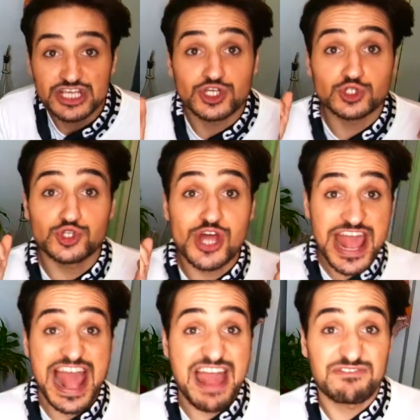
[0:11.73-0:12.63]
So today
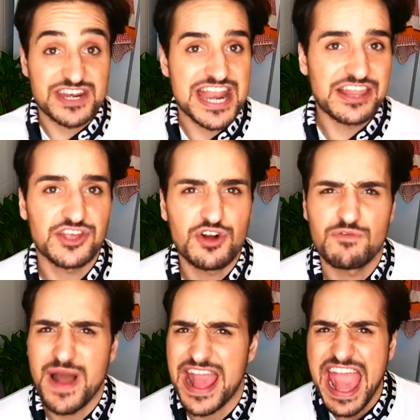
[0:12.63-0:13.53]
I have another
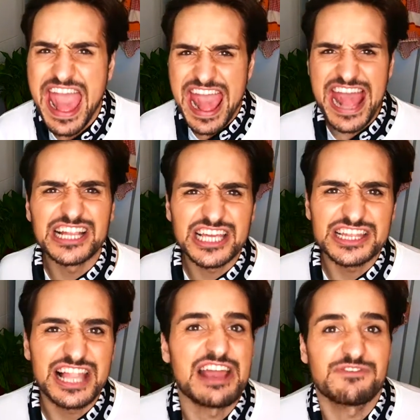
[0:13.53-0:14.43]
of my
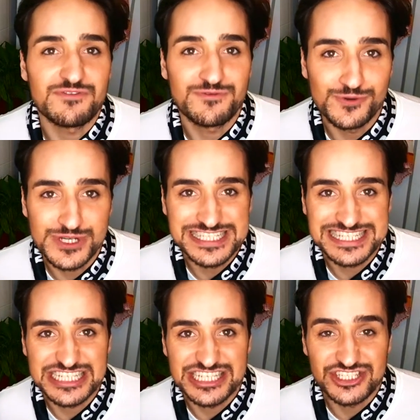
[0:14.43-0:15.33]
LA Life influenced
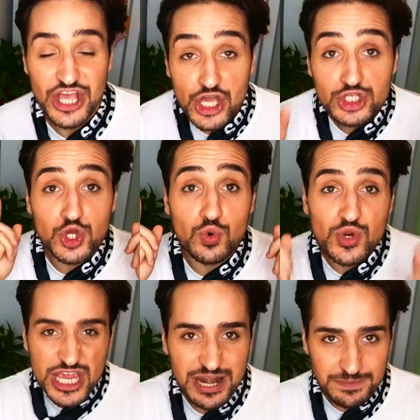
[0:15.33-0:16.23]
dishes. So
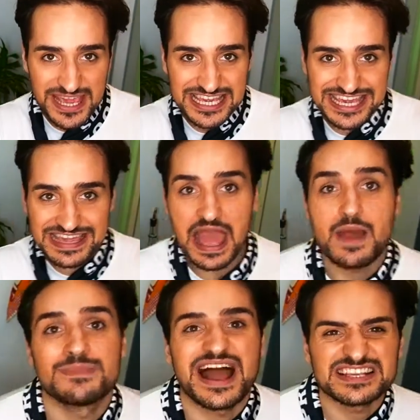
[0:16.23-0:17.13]
we are making
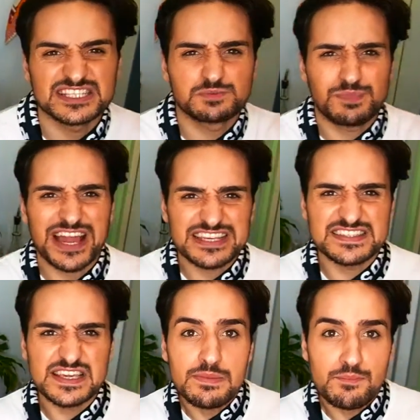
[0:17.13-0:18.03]
my
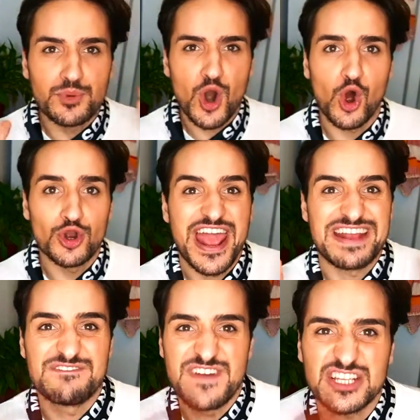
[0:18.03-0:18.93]
spicy prawn
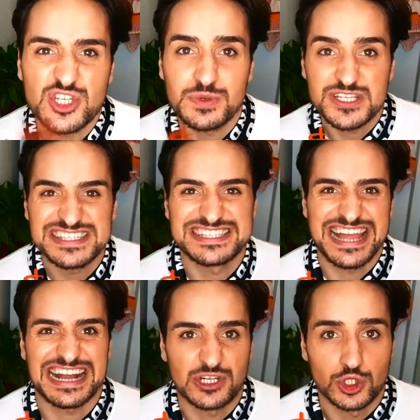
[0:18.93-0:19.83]
and vegetable
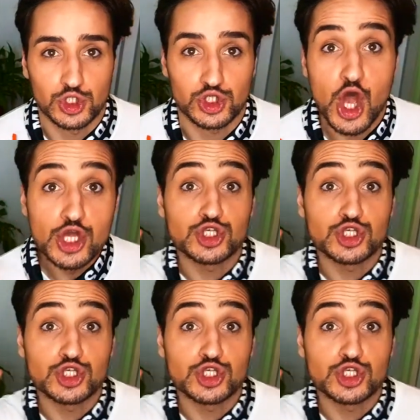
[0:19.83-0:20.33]
tacos.